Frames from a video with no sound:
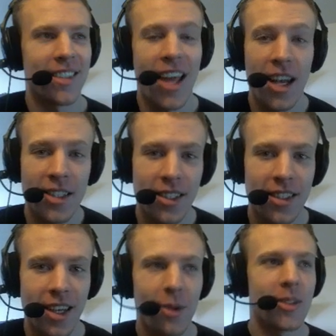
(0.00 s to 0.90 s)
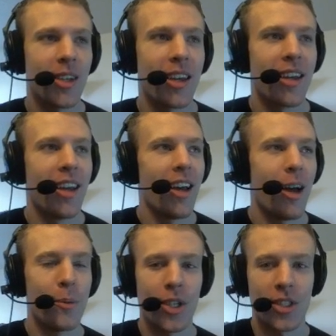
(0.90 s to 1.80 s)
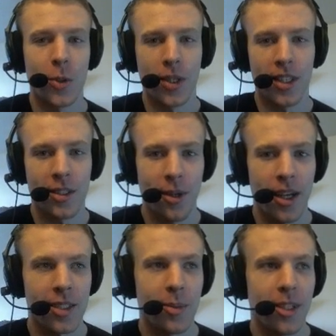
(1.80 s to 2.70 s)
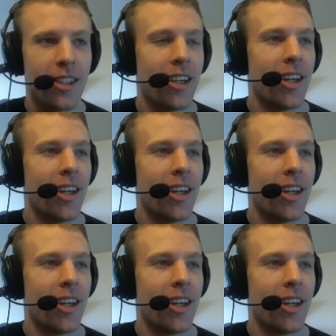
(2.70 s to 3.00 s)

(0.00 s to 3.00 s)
excellent, I would say. I'm just doing this through XSplit.